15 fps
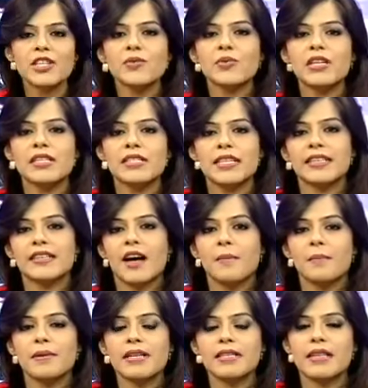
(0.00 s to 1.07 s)
real estate
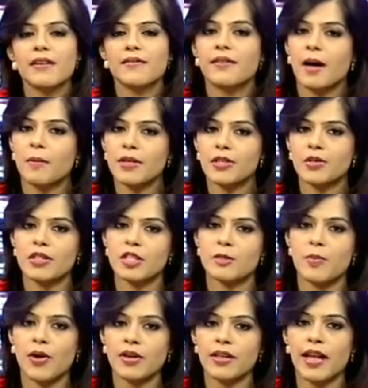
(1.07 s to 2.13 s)
companies have come into the
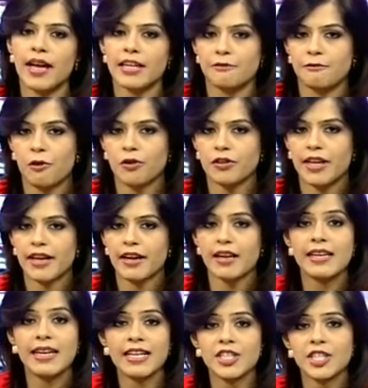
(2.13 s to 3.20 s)
spotlight for their
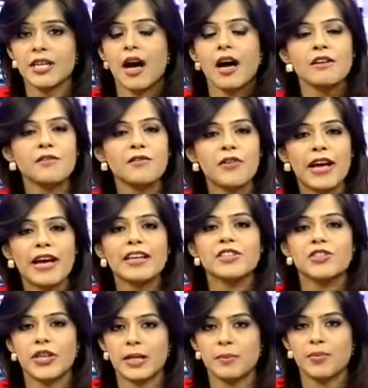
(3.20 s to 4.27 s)
alleged unfair
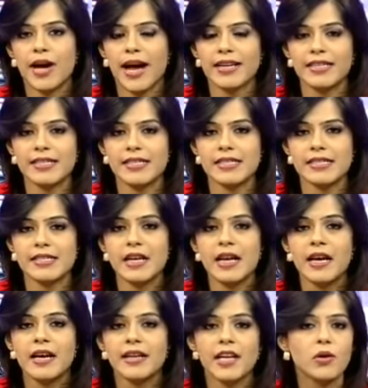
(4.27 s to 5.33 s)
trade practices.
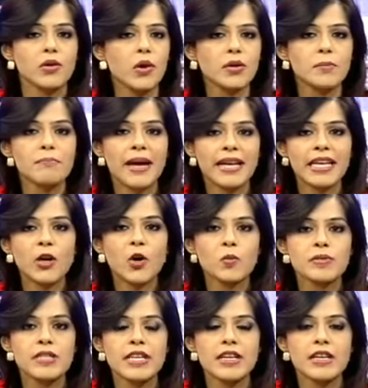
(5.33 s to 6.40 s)
Now, not many home
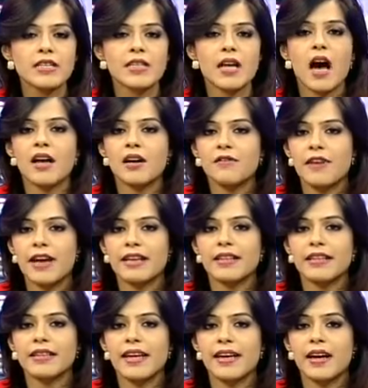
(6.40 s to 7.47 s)
seekers are aware
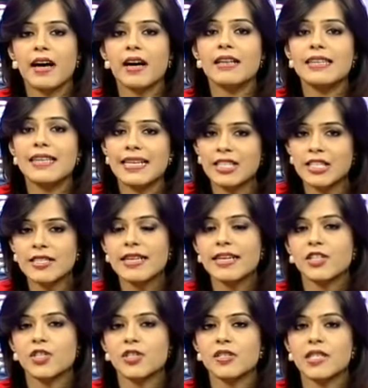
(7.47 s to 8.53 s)
that there are
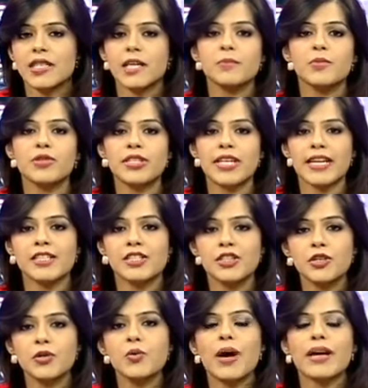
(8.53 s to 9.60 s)
legislations that protect
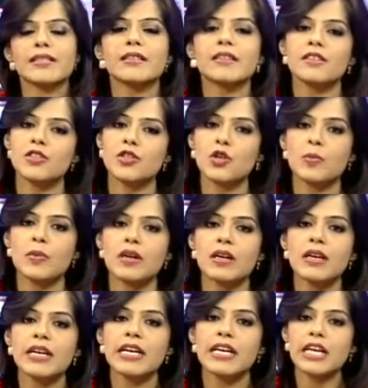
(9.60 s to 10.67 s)
you as a consumer
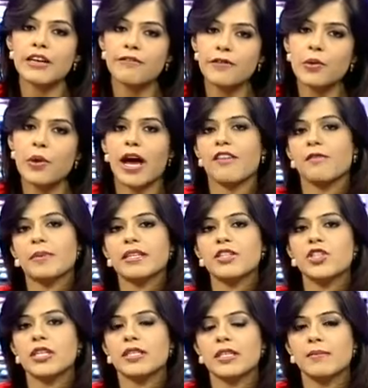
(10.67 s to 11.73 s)
if you have been
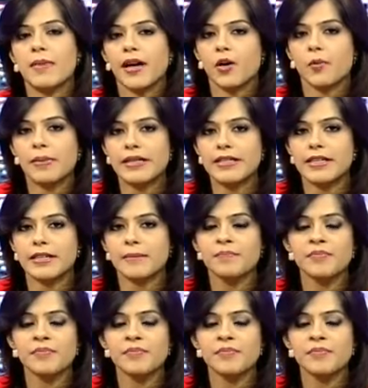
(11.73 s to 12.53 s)
cheated by your builder.